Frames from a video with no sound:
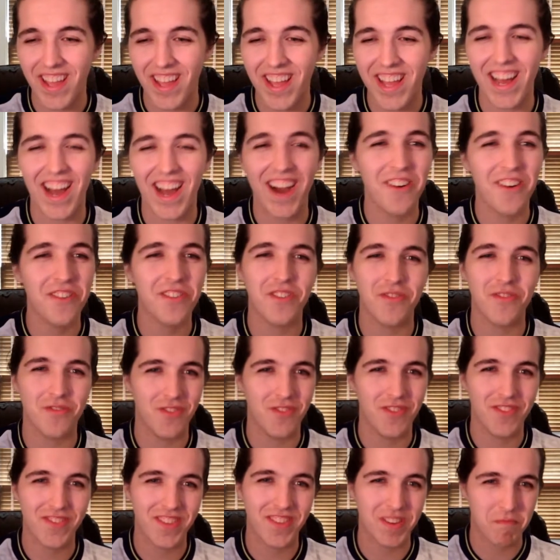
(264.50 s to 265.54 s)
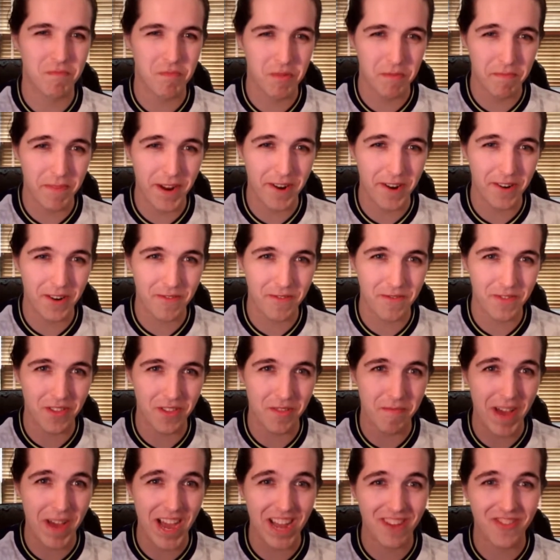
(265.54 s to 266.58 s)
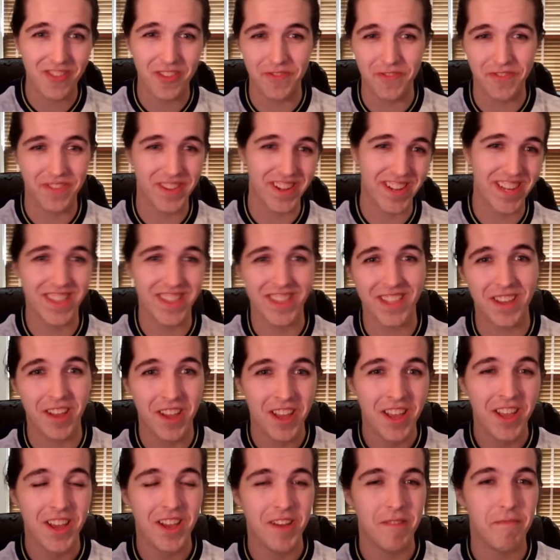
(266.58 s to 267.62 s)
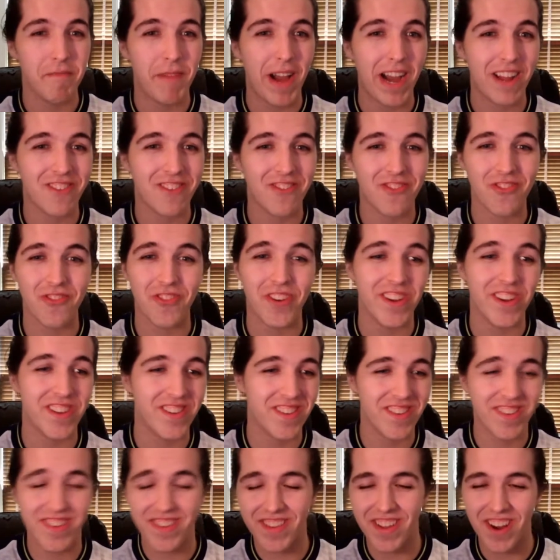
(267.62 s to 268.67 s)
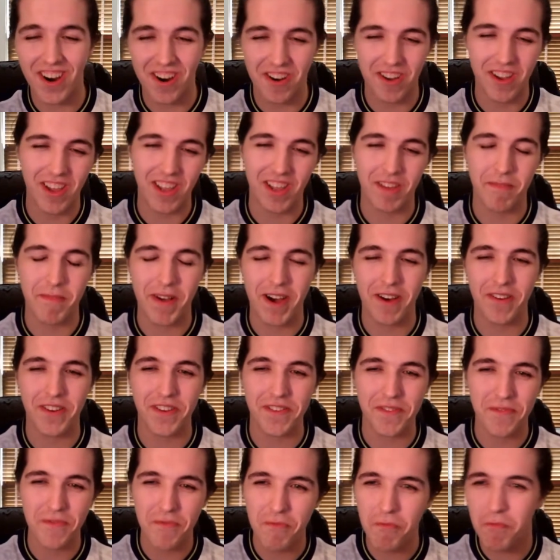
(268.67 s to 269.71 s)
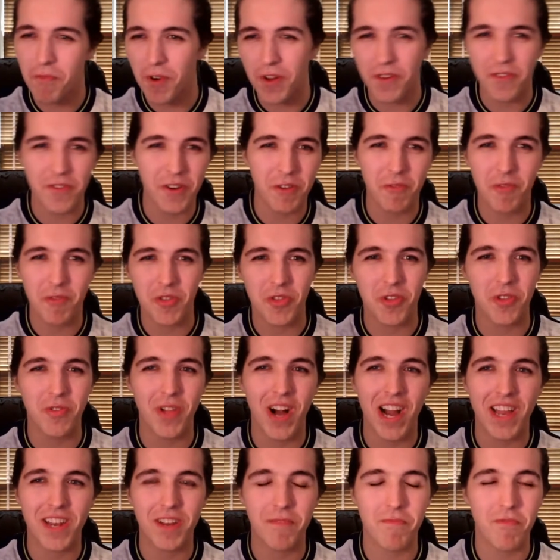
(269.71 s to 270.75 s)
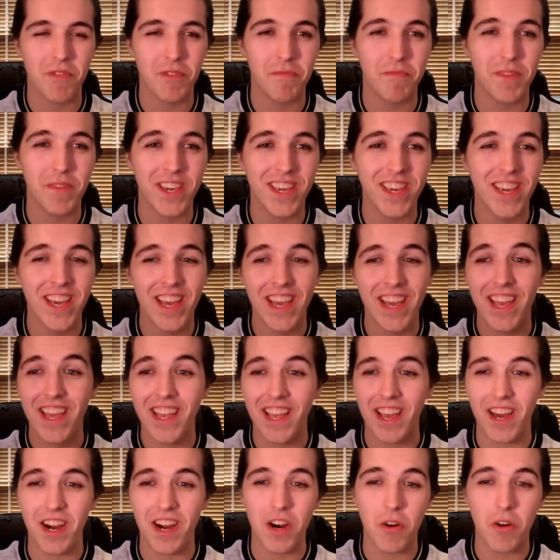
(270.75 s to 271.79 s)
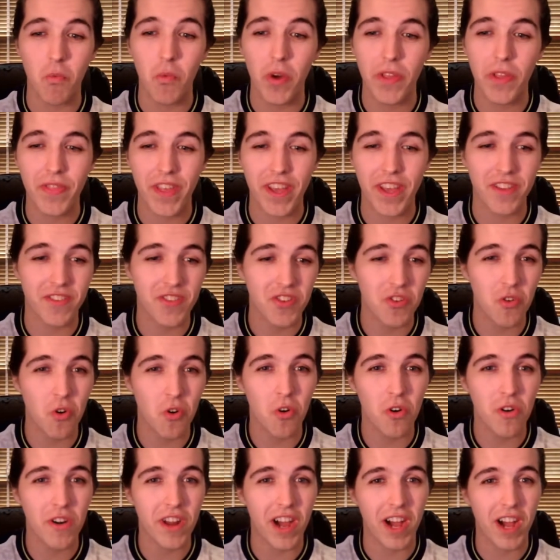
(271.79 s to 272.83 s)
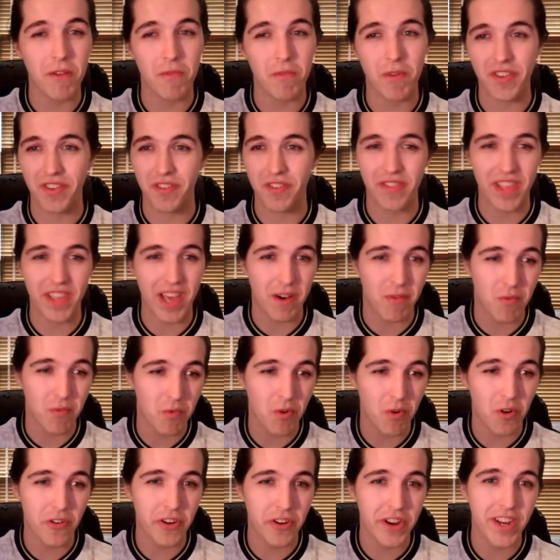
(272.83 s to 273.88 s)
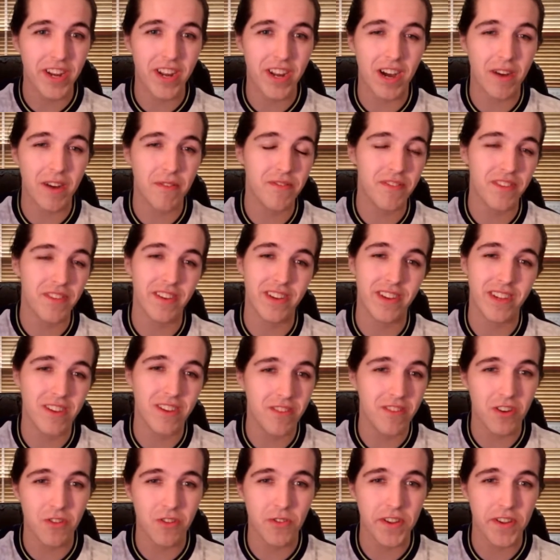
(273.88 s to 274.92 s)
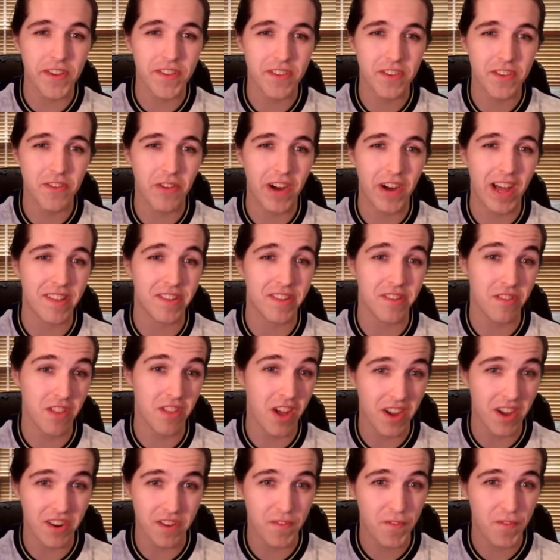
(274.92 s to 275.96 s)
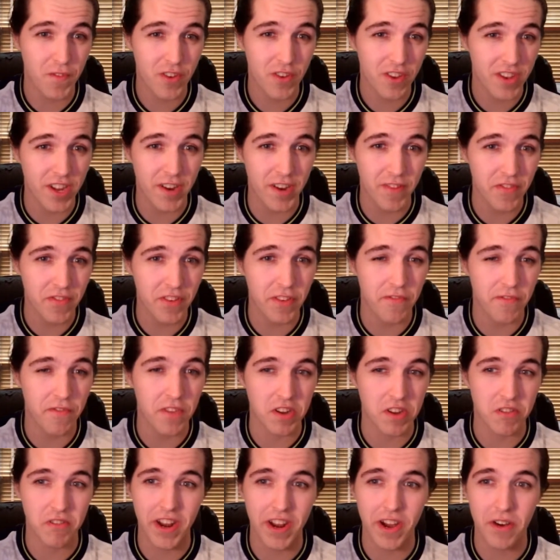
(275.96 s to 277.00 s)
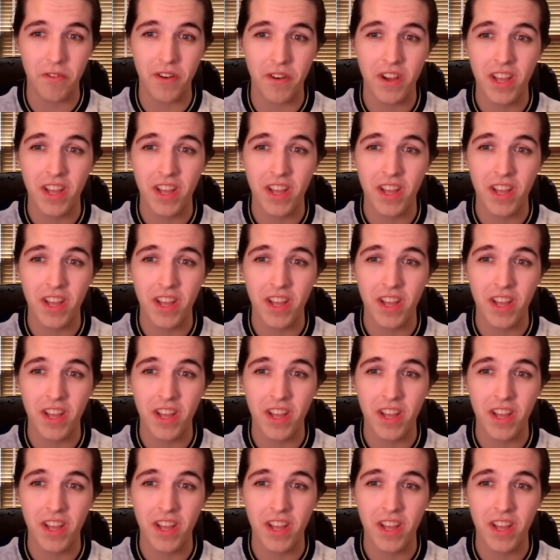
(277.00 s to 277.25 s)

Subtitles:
I don't know, just like preparing for the match. I was like in the match threads talking about it, wondering what the lineup would be. When they scored, I wasn't that worried. I was like, you know, he still has a lot of stuff to figure out.